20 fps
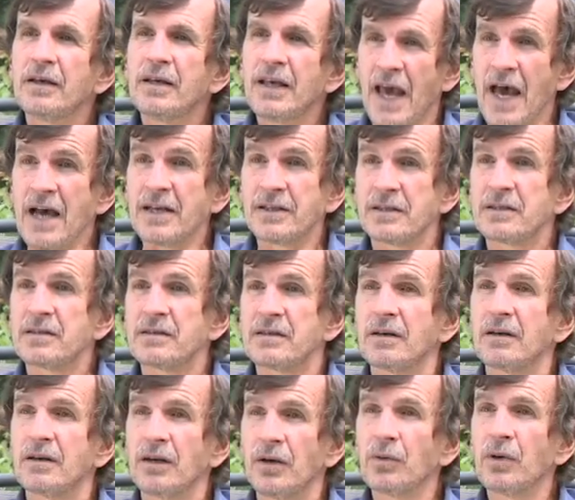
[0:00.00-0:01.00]
Yes,
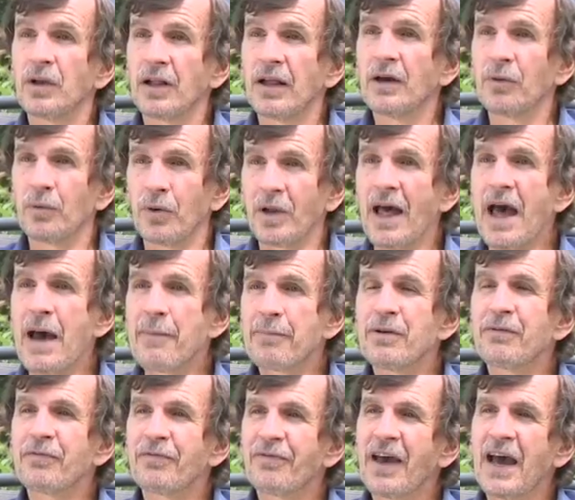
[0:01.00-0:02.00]
it will. It will
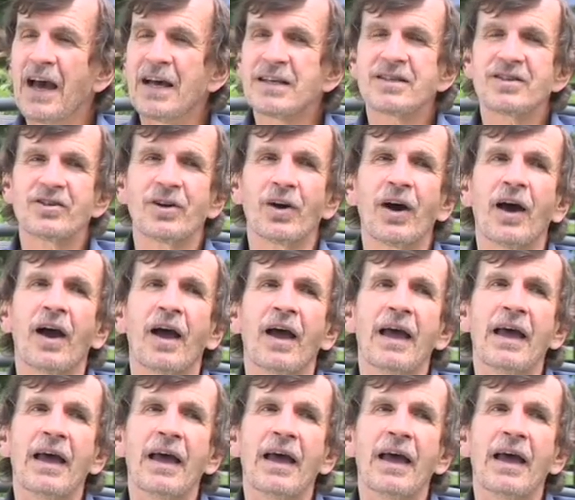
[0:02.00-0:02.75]
happen faster.